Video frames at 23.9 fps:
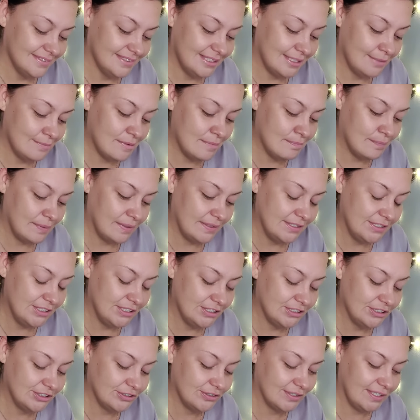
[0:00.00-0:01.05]
Someone
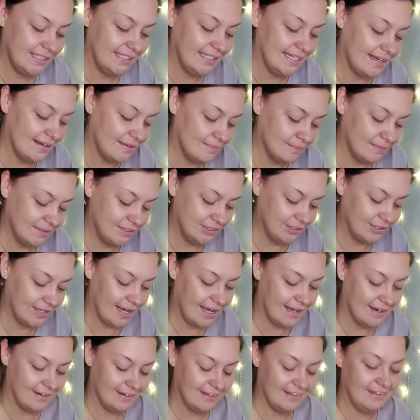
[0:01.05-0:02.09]
burnt your tree down, but you
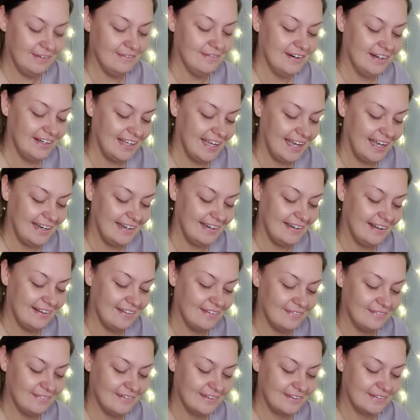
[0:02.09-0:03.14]
had you already had
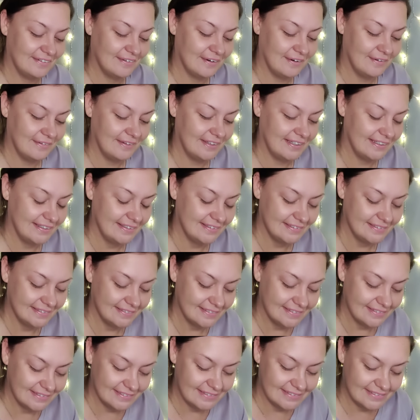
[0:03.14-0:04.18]
another one growing.
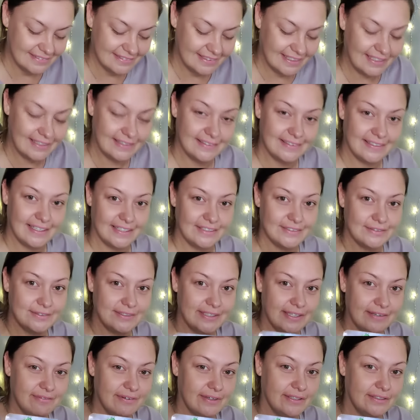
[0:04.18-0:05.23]
Like that's
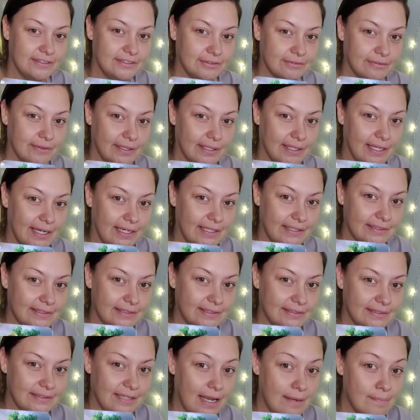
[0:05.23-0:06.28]
what they failed to
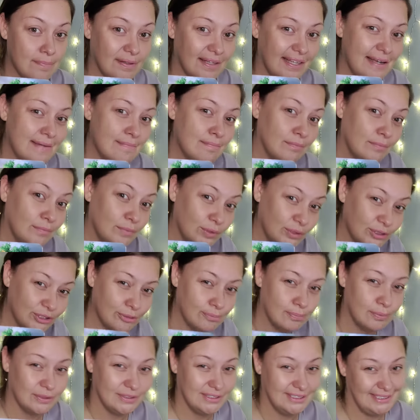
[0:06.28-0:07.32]
realize. I plant
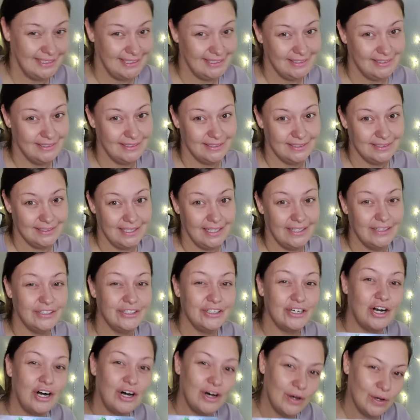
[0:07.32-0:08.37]
multiple seeds and
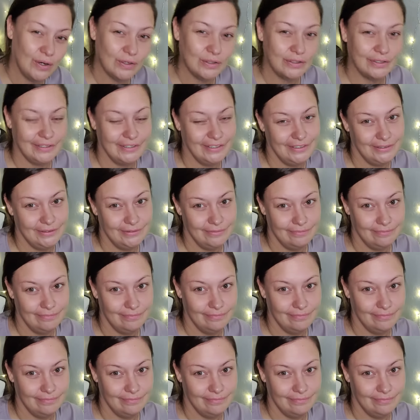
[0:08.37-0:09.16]
they're all good.